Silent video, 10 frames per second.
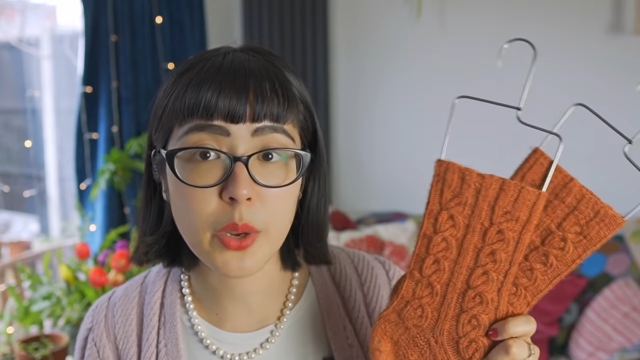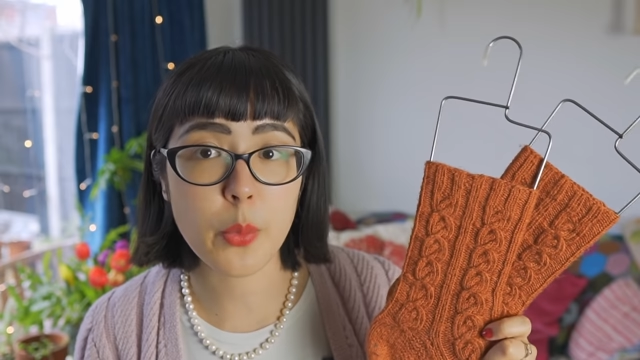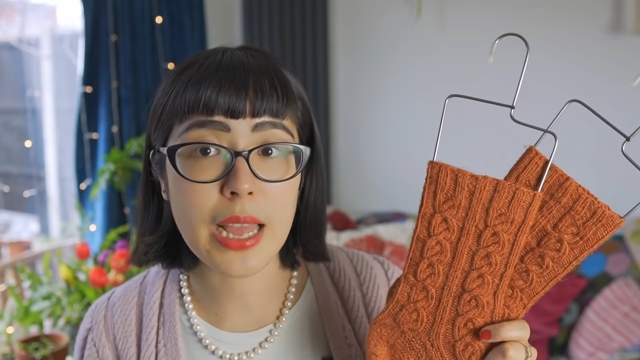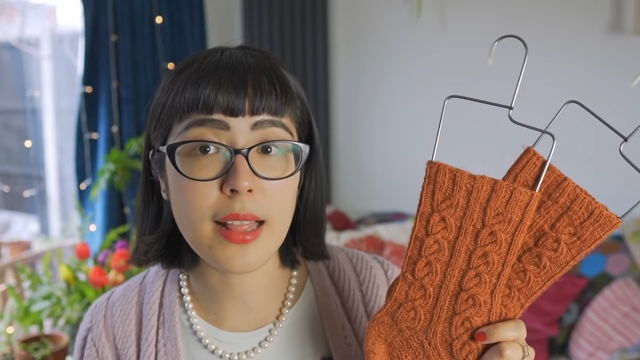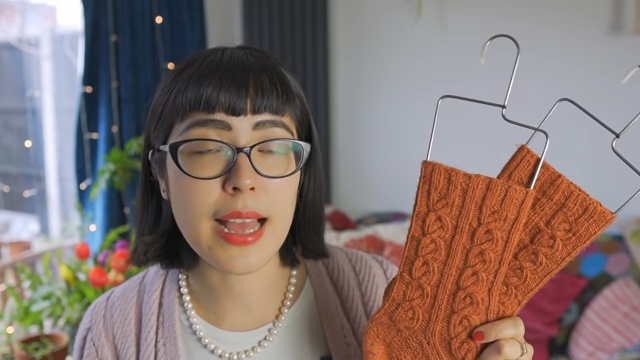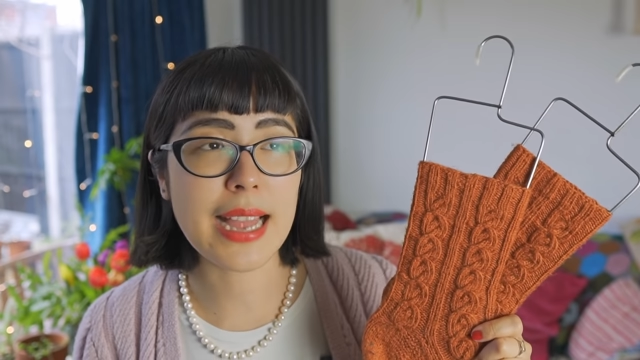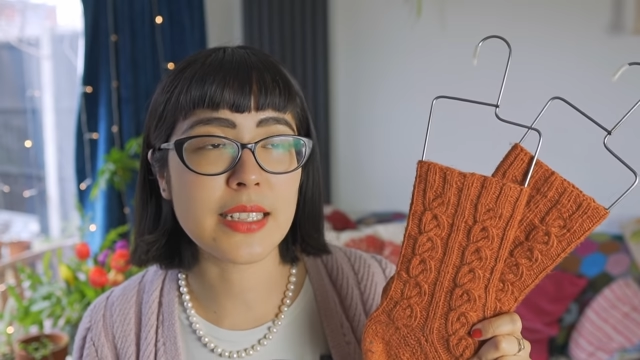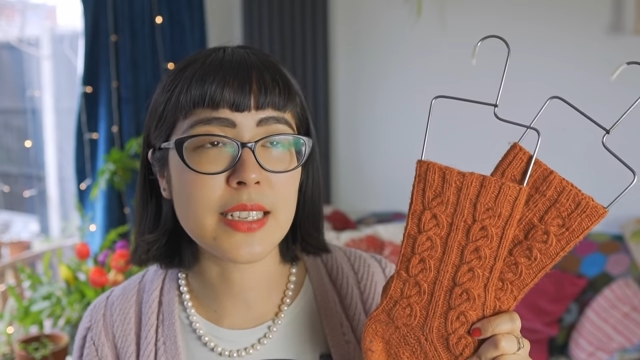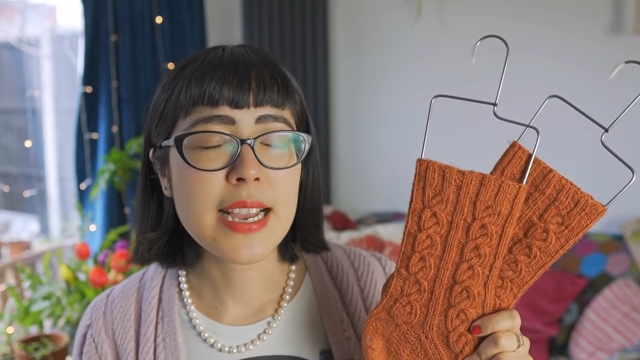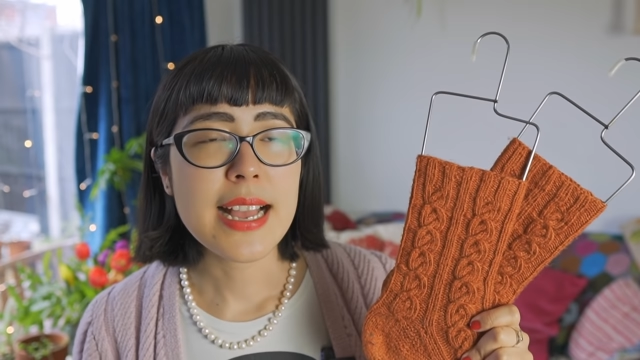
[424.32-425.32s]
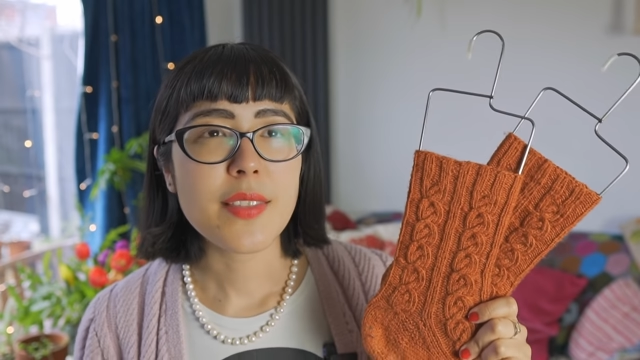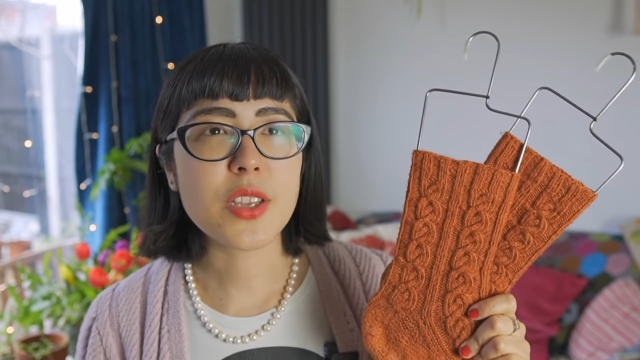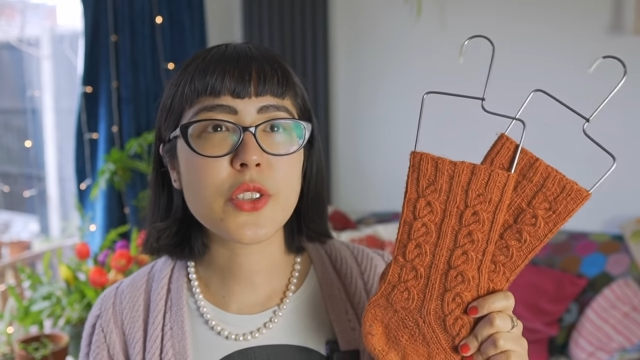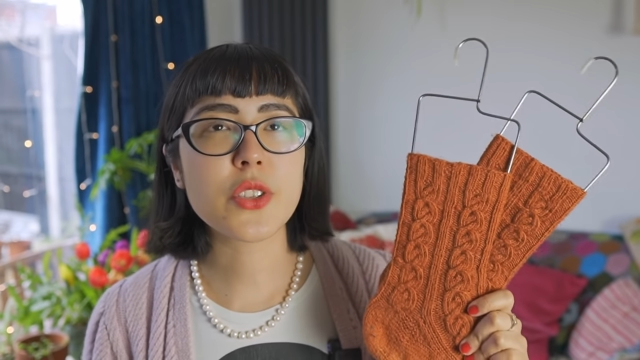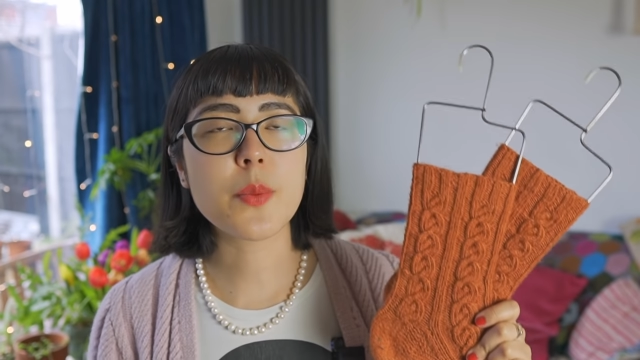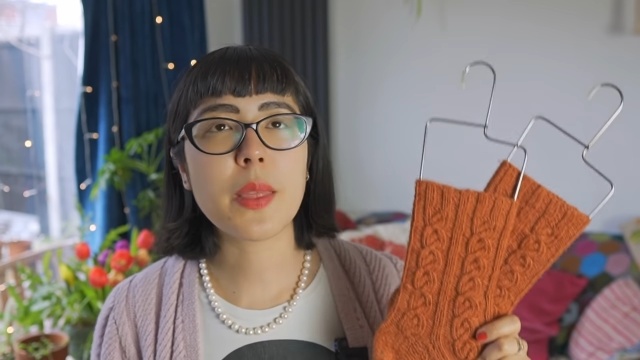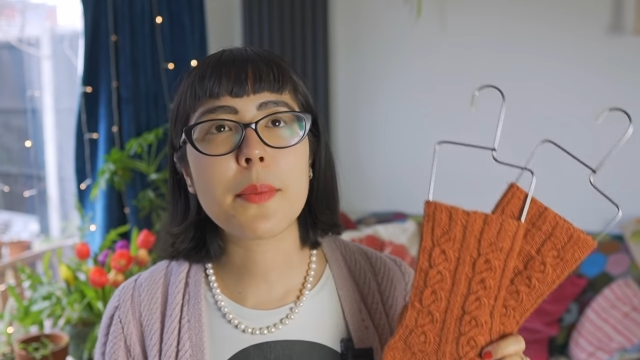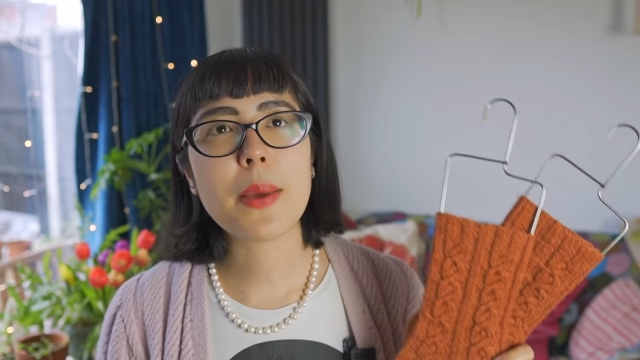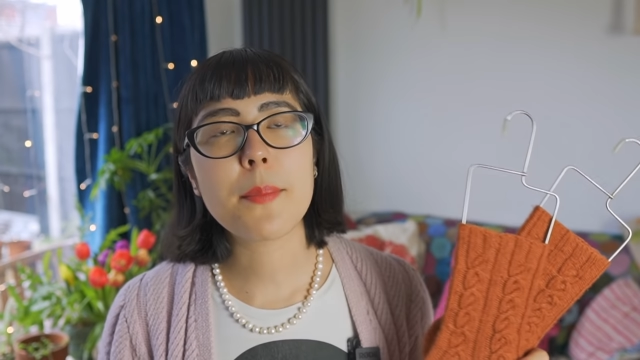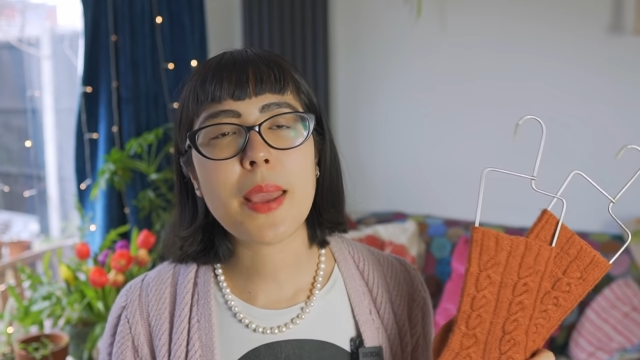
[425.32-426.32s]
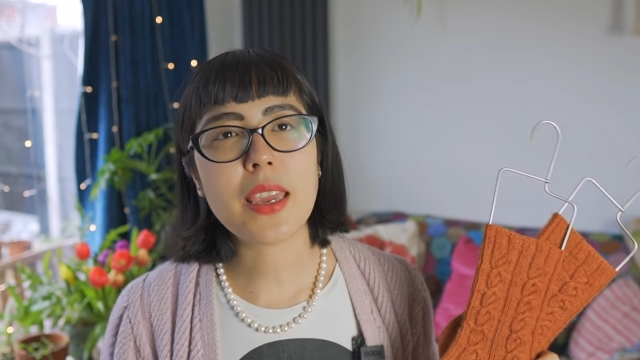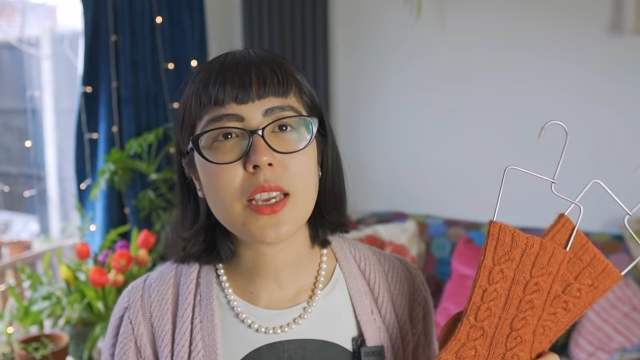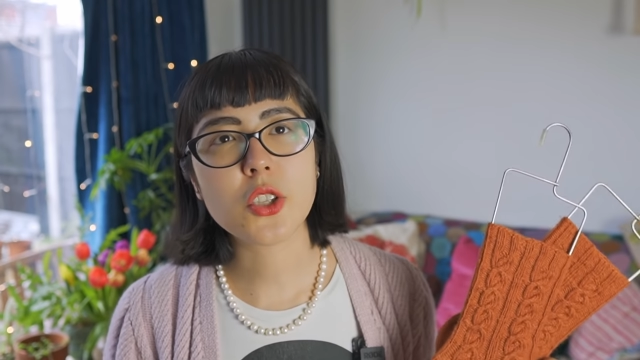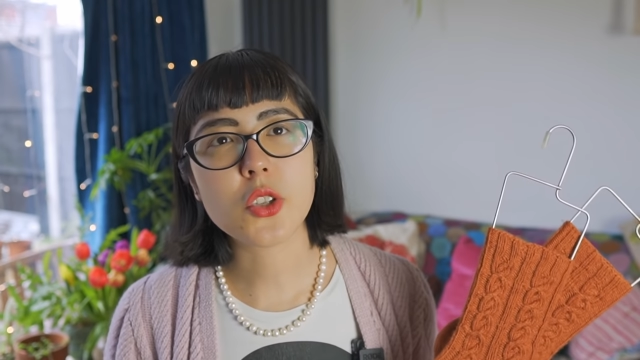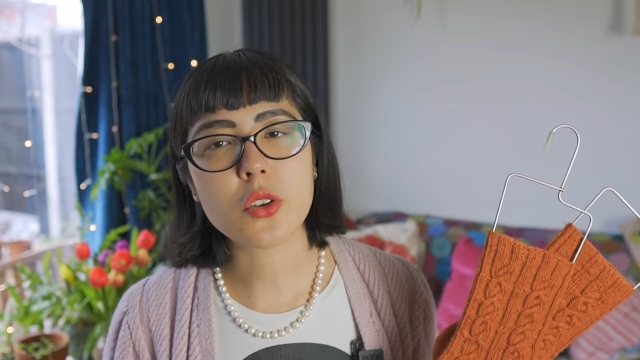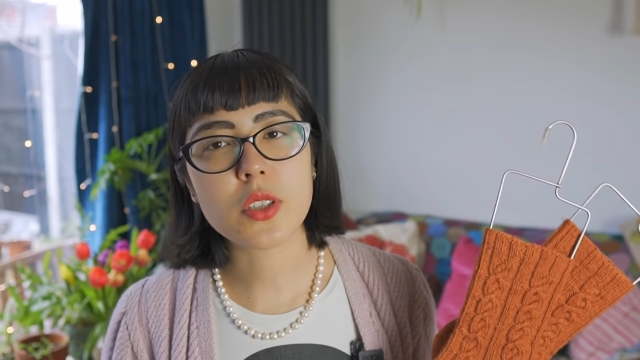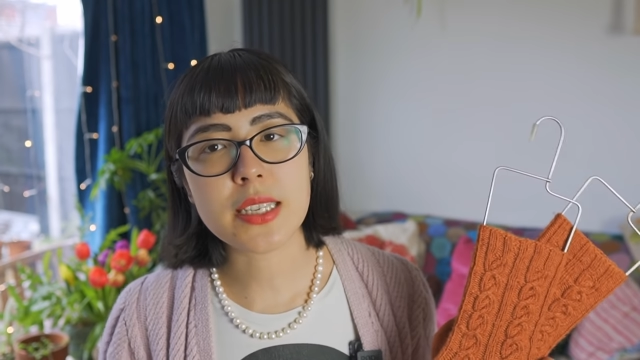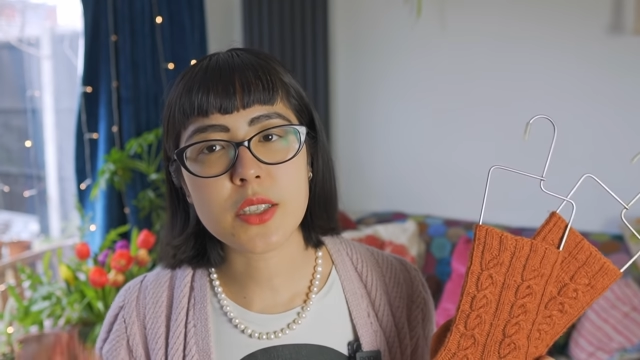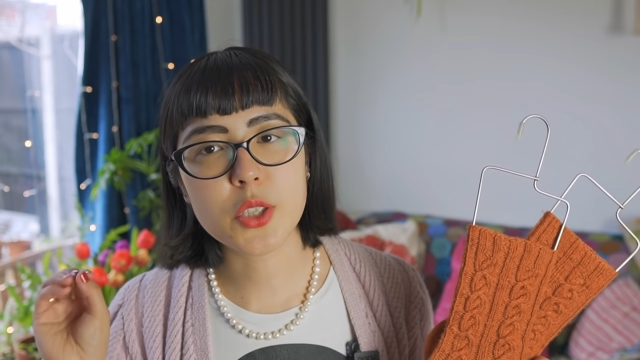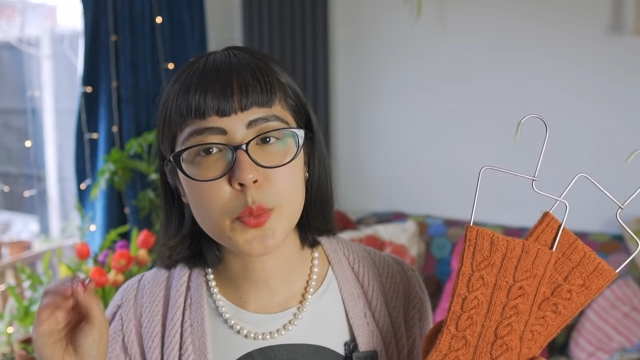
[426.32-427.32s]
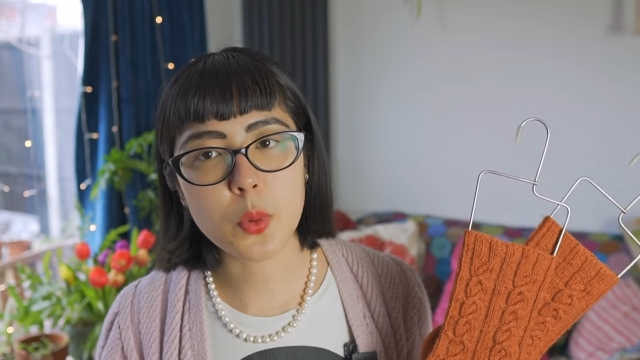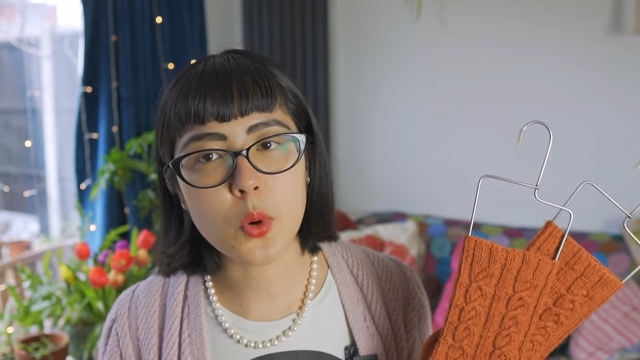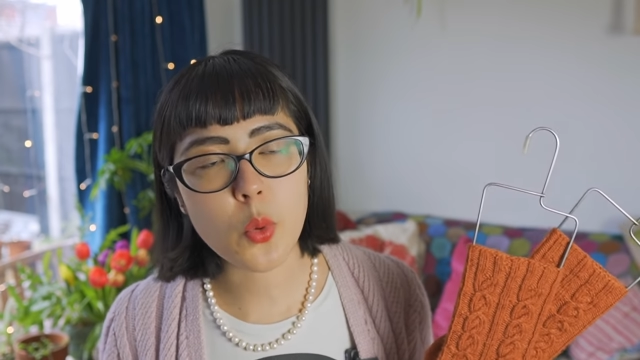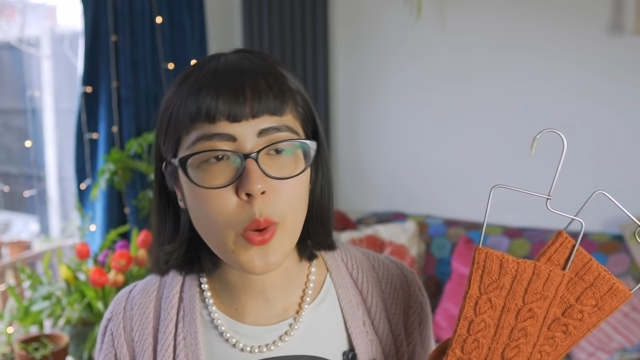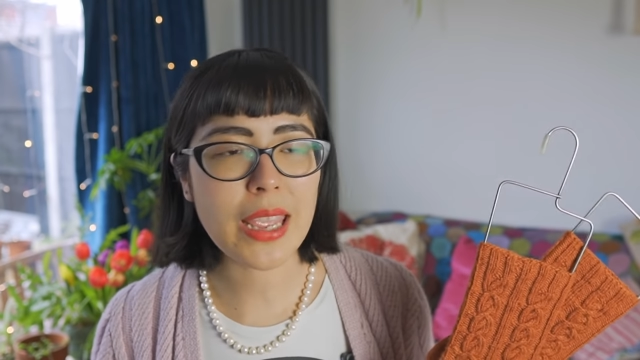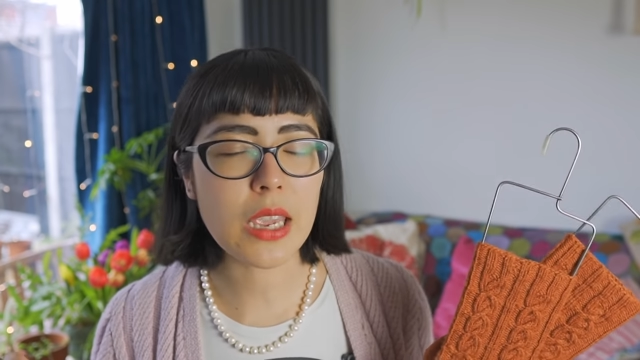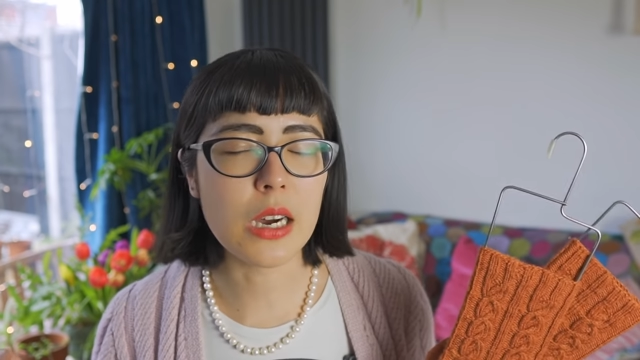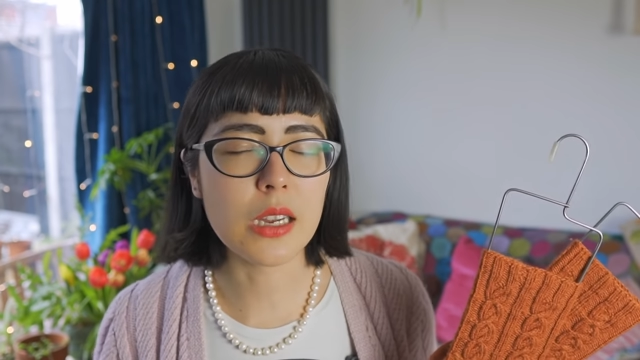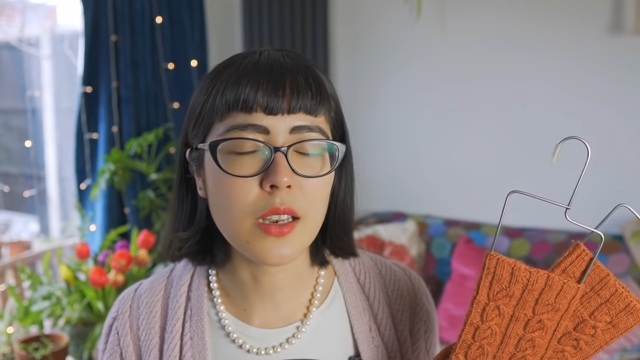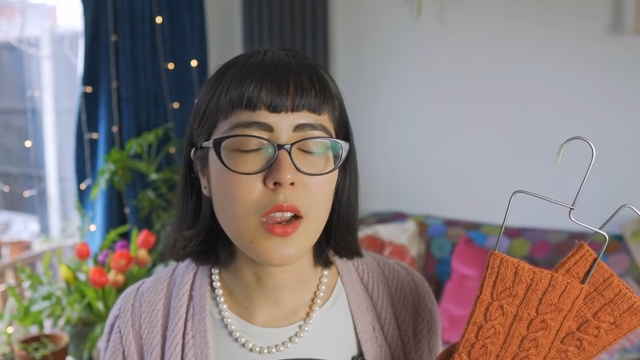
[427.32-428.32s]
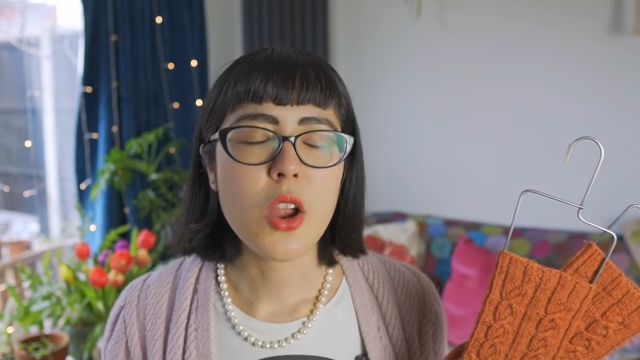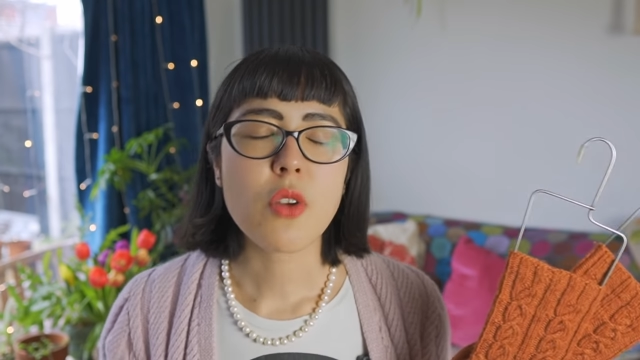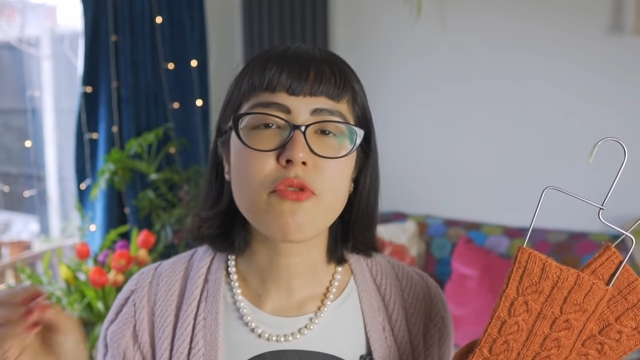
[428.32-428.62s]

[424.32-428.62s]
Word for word: up pretty well and there's just something about making socks in sport weight yarn